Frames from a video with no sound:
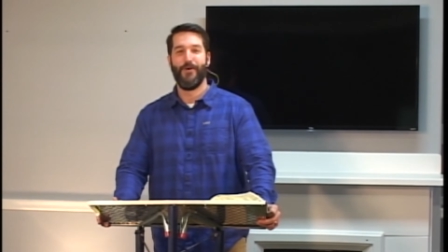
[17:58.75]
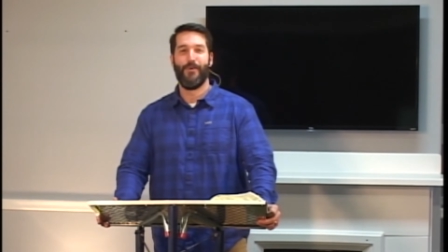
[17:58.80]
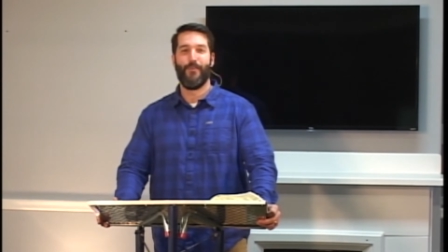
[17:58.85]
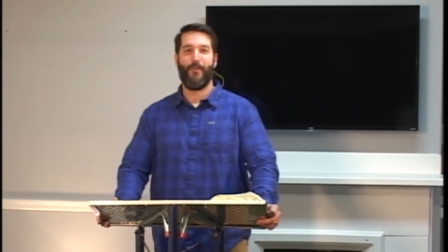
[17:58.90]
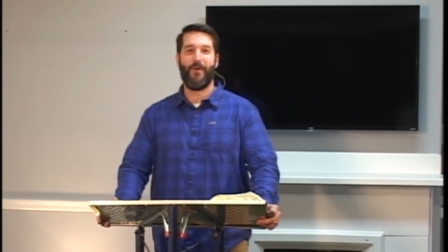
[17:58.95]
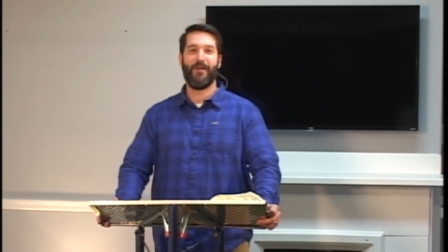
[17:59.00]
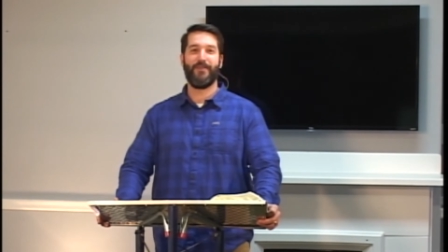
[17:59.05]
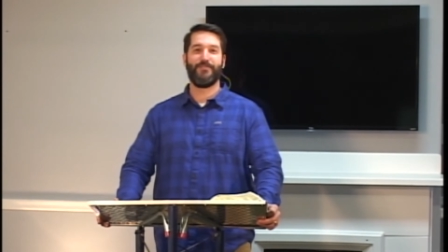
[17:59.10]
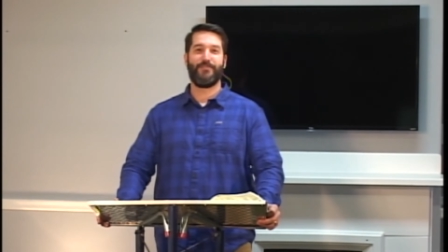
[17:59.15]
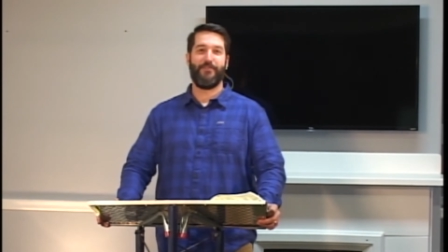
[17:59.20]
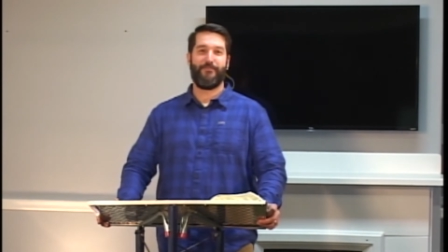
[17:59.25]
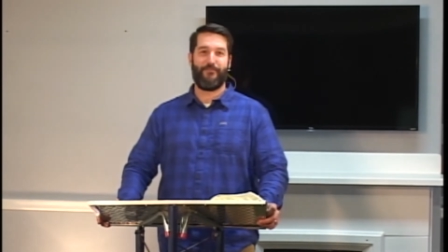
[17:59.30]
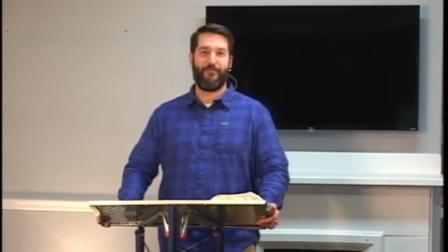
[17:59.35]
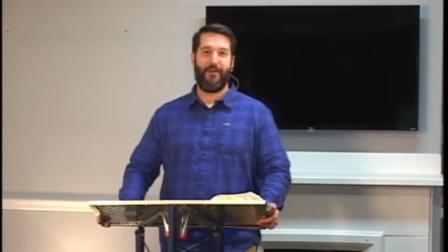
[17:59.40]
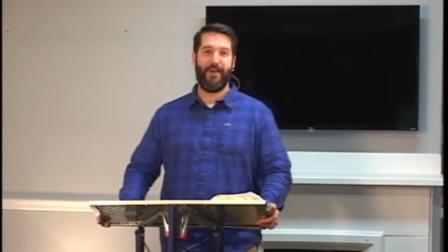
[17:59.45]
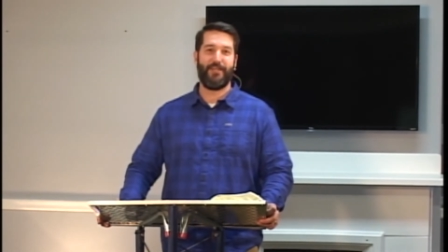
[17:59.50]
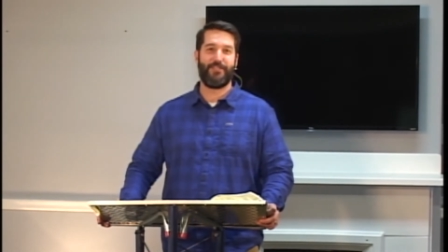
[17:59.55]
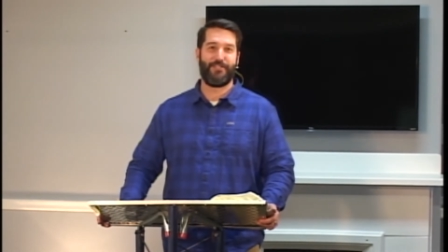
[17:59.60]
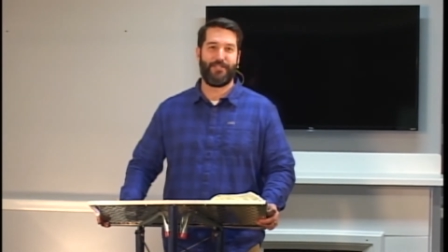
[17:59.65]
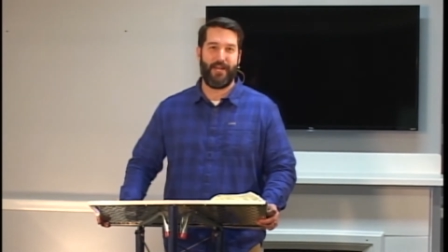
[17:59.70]
Where's the
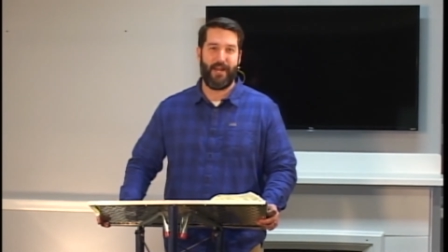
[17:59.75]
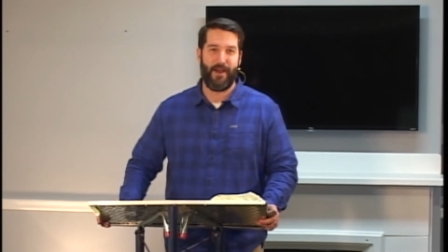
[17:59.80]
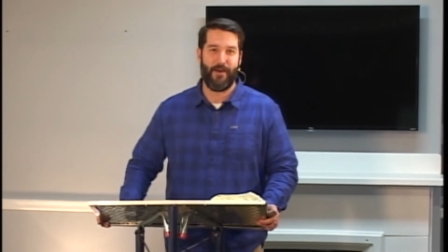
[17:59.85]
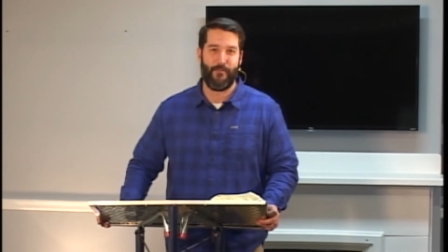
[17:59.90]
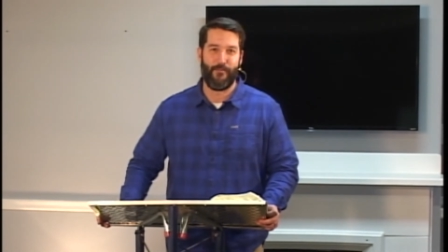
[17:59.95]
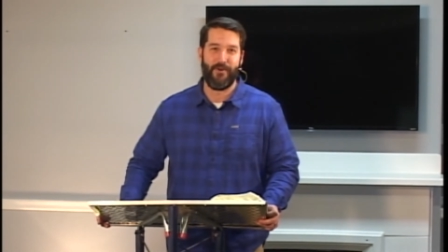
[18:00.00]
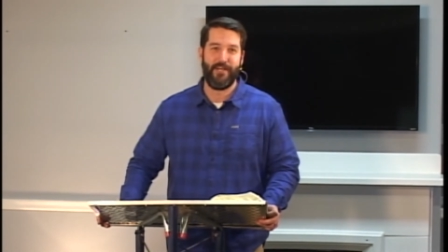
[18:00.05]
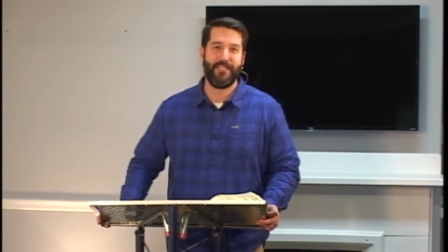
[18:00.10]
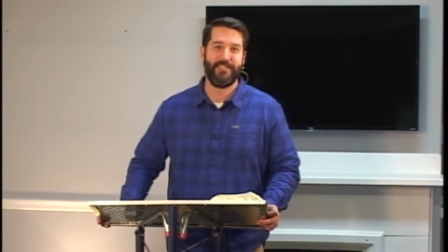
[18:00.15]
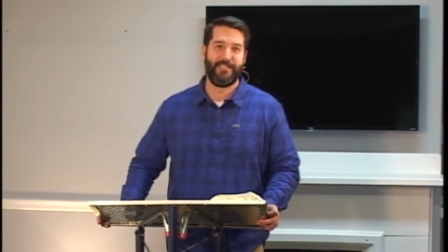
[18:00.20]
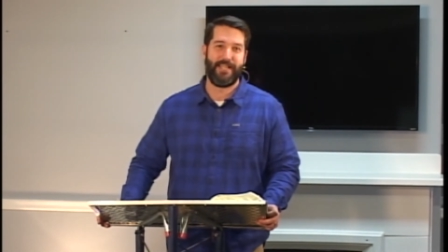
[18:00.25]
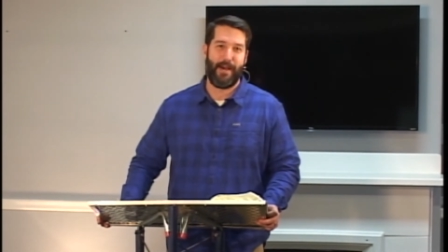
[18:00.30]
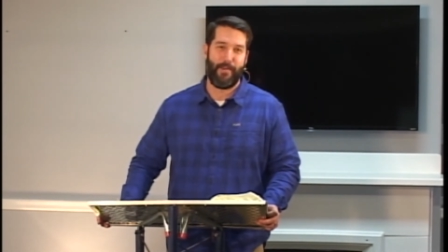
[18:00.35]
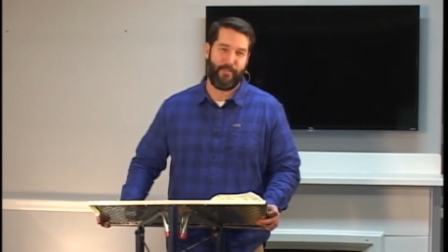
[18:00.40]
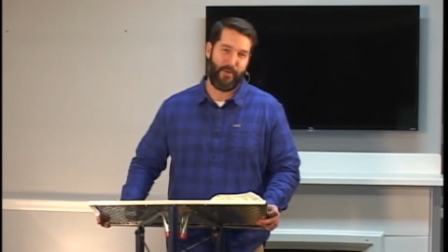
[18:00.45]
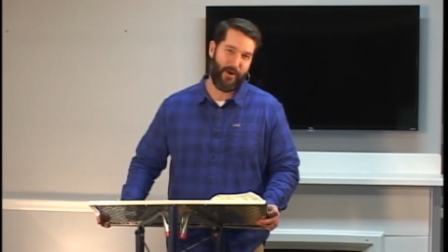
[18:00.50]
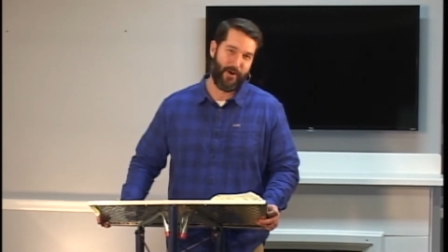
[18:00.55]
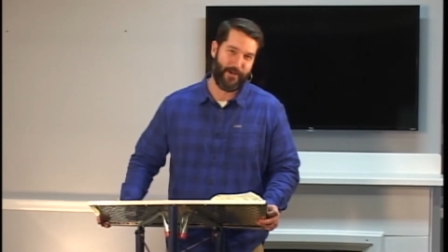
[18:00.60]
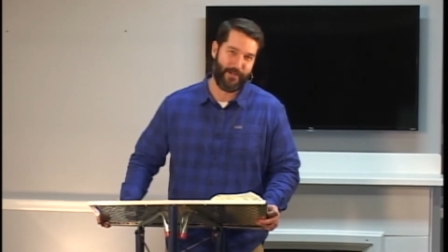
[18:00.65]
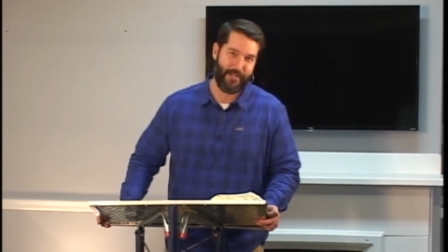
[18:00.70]
fresh air? When is that
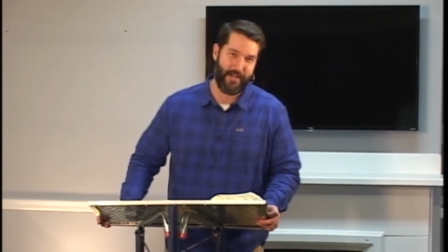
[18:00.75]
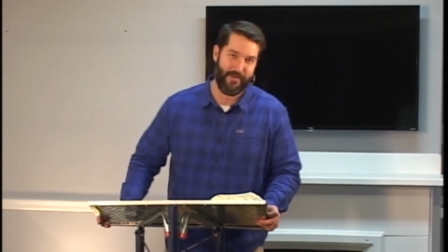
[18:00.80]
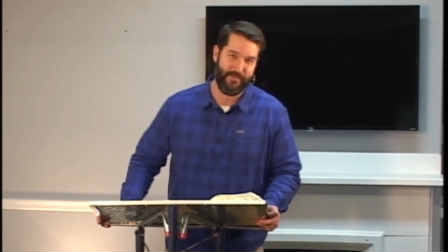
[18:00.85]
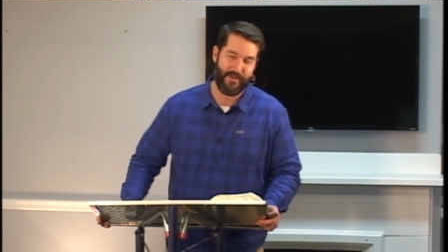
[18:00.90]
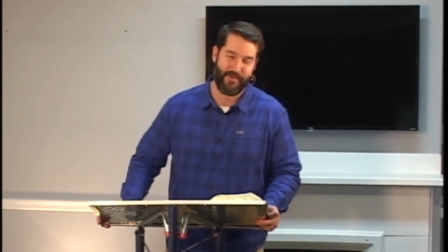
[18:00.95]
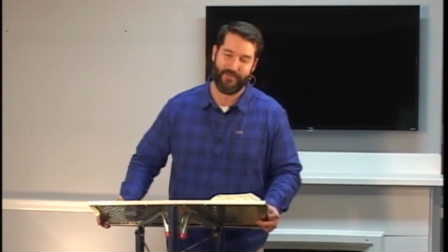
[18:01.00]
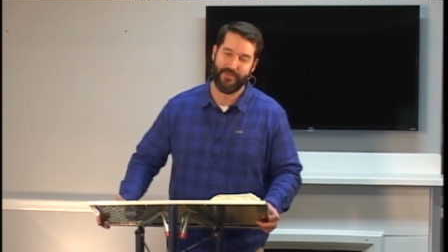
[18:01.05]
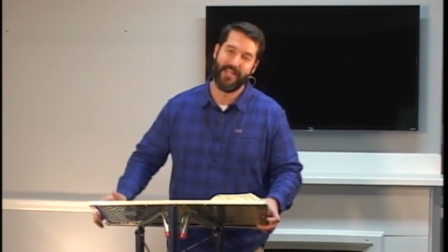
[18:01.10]
part coming?